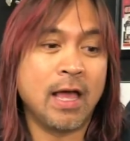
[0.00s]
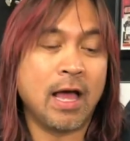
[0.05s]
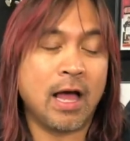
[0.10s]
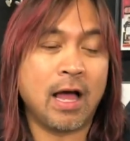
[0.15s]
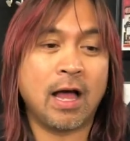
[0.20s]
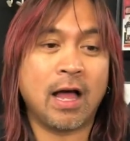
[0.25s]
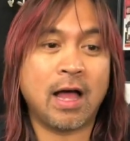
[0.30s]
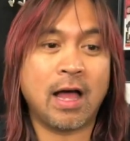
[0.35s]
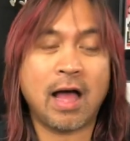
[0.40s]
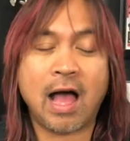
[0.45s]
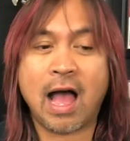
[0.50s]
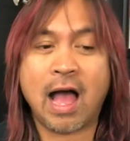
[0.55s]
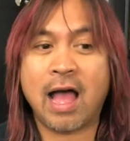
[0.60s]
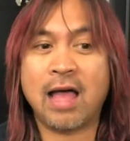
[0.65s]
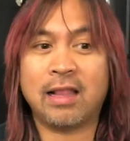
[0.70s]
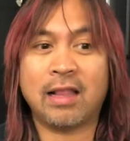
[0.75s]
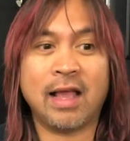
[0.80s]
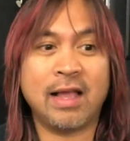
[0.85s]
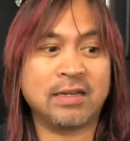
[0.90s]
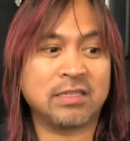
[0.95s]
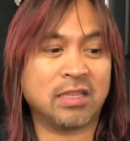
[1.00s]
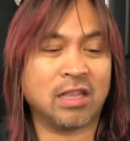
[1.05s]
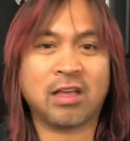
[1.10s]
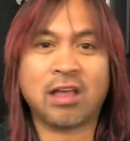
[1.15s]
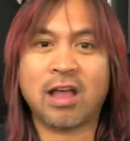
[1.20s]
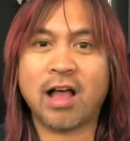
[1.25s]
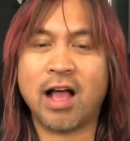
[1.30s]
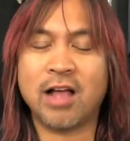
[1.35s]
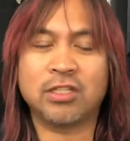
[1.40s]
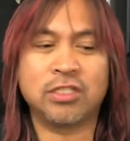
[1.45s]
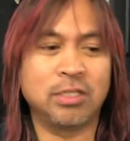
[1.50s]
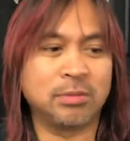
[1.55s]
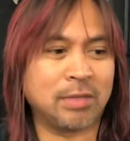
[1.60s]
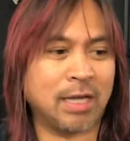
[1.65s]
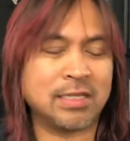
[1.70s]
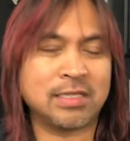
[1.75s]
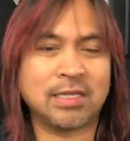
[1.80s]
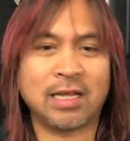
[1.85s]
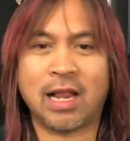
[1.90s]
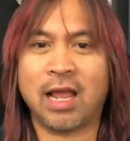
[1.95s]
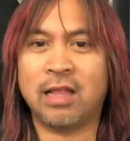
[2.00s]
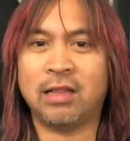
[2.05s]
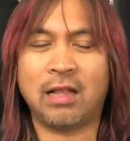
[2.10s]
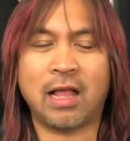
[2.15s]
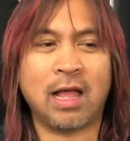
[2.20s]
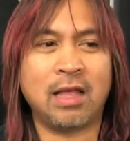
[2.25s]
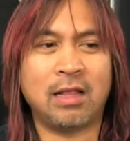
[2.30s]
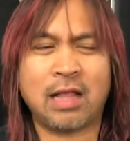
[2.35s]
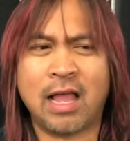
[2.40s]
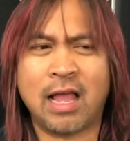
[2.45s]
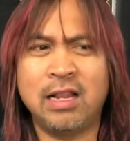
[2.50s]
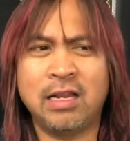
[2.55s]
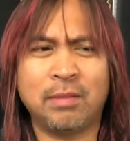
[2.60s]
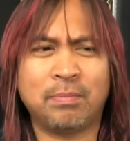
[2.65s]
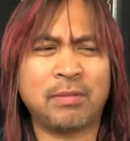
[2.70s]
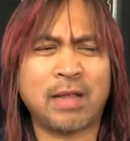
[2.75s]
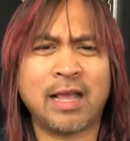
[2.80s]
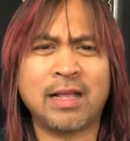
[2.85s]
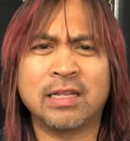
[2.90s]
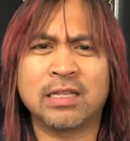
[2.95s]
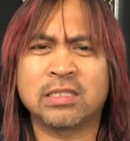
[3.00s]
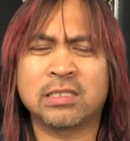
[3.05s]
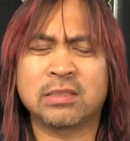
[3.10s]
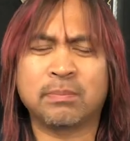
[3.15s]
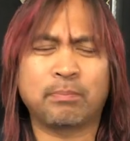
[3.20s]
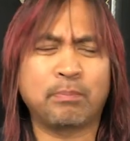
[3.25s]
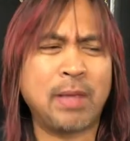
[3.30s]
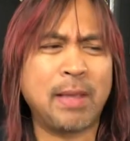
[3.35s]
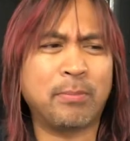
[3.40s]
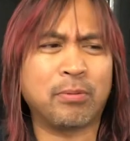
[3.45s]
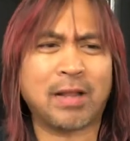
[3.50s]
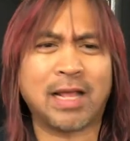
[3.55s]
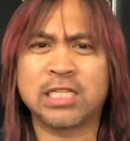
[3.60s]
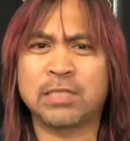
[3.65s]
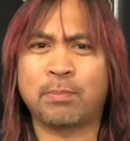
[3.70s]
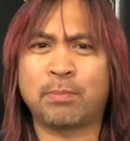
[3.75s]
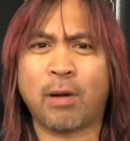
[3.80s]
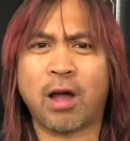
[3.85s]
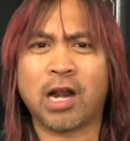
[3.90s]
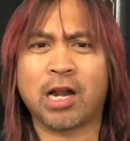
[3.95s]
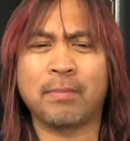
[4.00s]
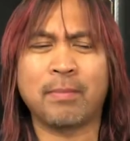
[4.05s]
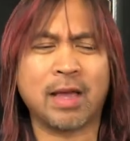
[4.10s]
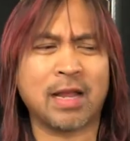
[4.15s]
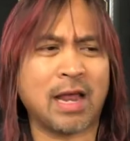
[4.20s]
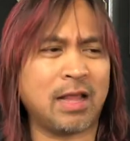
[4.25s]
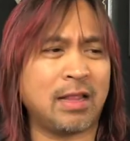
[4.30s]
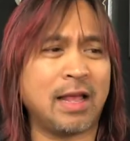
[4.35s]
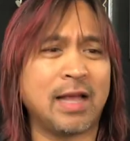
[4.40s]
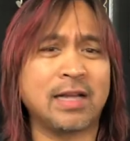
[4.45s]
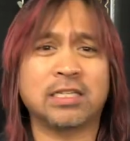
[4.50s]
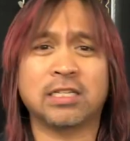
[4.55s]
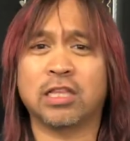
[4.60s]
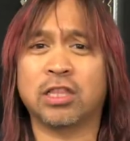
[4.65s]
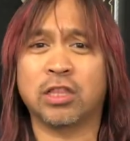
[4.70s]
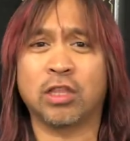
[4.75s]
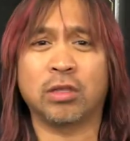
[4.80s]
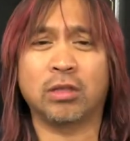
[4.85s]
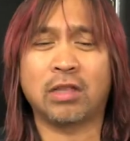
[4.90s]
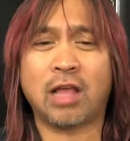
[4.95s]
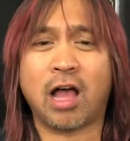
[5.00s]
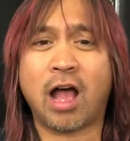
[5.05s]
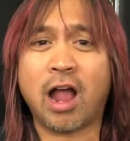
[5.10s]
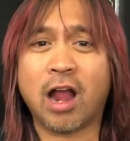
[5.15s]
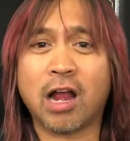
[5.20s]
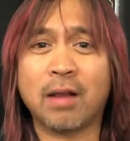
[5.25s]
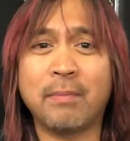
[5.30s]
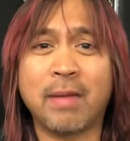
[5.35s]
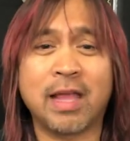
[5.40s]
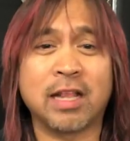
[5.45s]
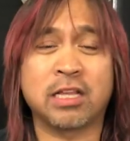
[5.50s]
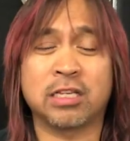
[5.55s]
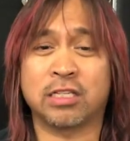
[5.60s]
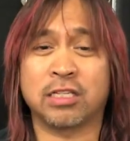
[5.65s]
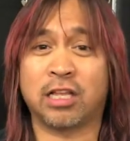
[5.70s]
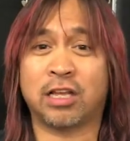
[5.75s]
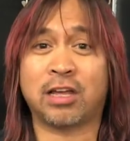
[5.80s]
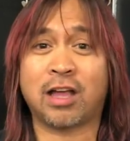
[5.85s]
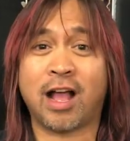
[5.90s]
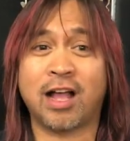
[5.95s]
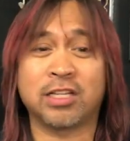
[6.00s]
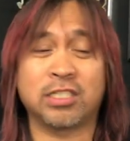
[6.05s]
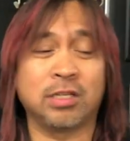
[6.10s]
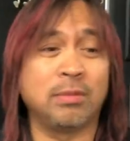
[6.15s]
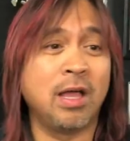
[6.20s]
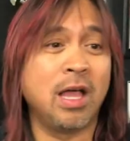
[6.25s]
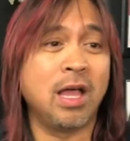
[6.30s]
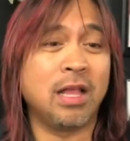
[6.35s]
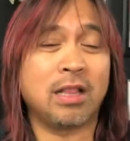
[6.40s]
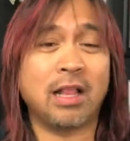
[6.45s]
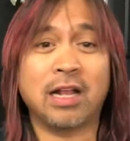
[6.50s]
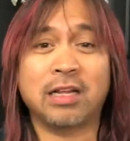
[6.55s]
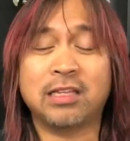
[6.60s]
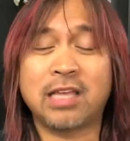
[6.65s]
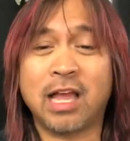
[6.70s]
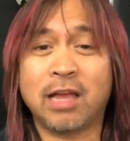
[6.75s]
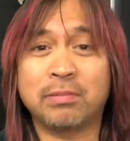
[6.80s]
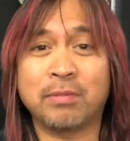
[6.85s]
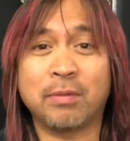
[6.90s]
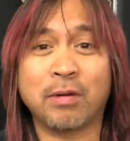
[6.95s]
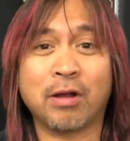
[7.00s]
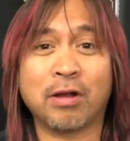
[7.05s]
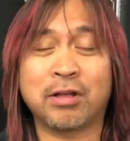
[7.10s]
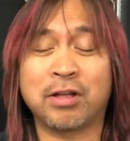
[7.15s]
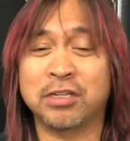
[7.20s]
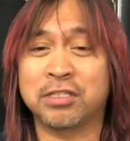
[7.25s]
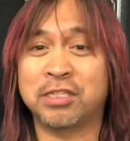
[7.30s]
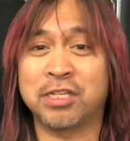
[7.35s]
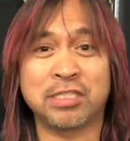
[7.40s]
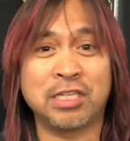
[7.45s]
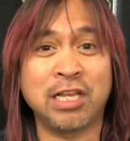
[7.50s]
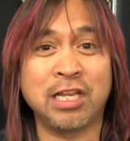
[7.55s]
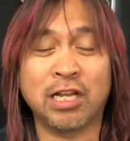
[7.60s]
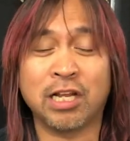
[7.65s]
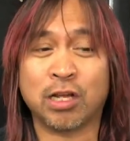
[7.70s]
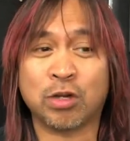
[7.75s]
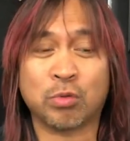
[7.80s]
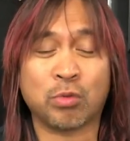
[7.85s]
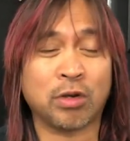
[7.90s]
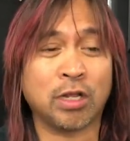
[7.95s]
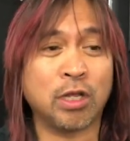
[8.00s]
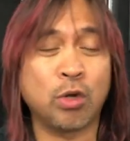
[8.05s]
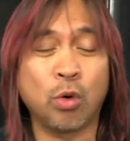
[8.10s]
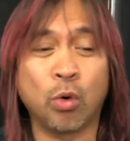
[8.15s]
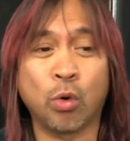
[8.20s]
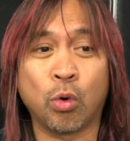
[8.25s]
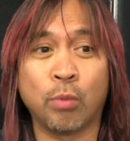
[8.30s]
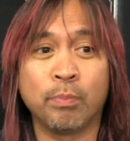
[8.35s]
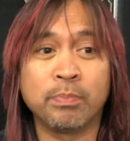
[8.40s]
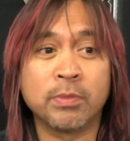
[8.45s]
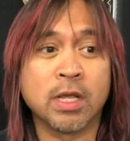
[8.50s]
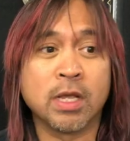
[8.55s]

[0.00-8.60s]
I liked the costumes. Like I said, I ended up liking people like Spider-Man. I liked Iron Man because of the costume. I liked Captain America because he looked really cool.